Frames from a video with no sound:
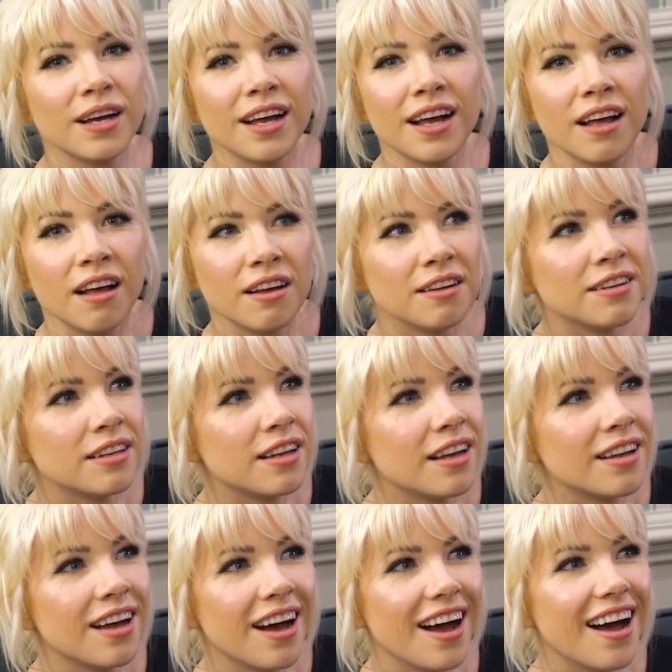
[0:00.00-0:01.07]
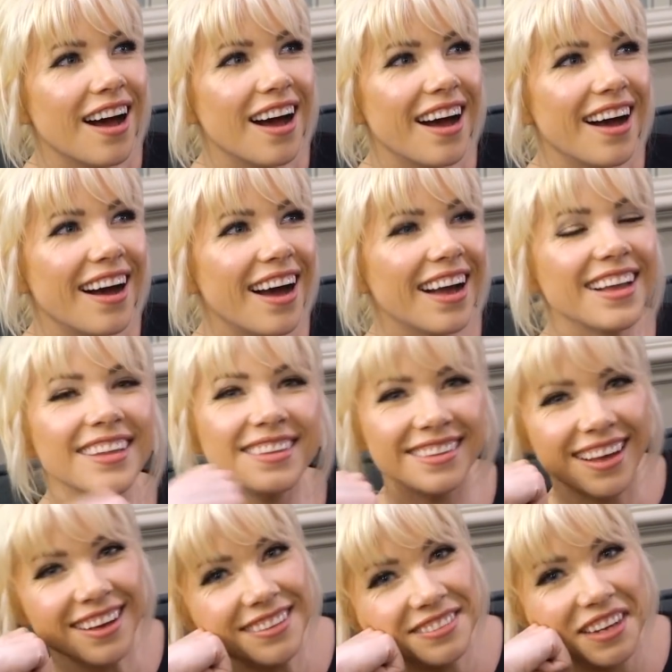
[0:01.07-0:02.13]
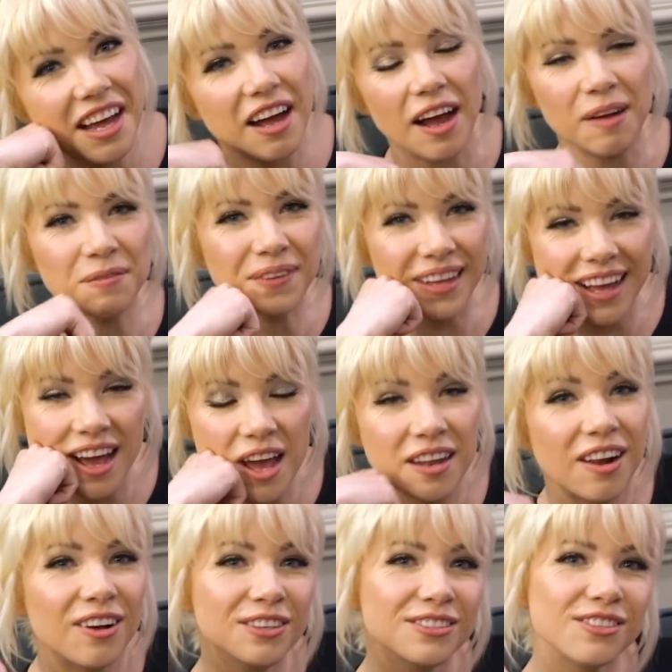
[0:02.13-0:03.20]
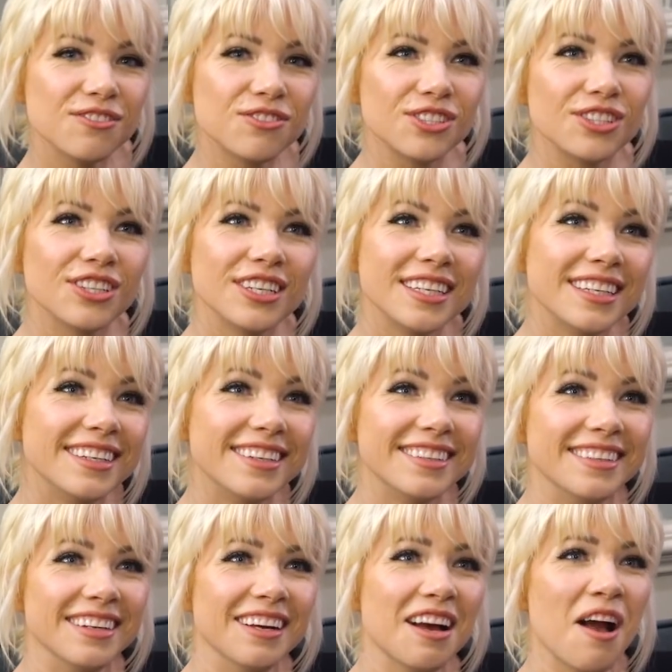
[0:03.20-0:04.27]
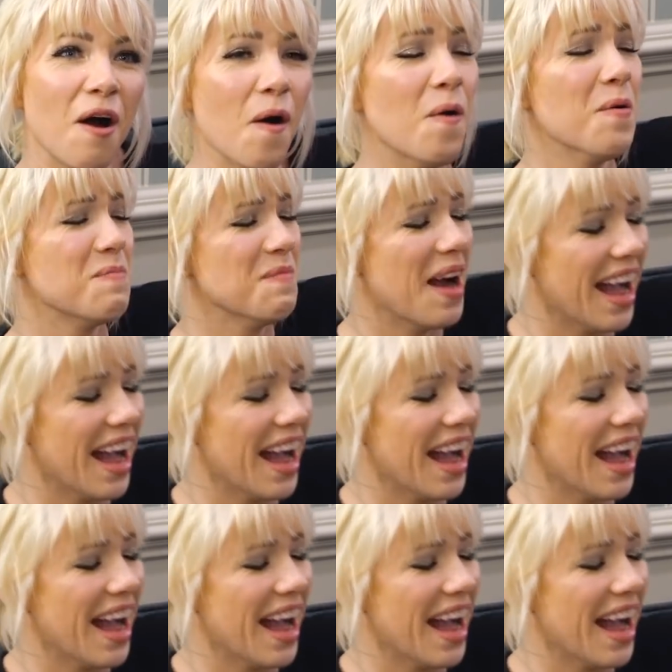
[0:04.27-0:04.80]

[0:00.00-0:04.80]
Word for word: Yeah, yeah. Just tweets. Totally have I love it. I'm, and There's also so many more that we didn't. Oh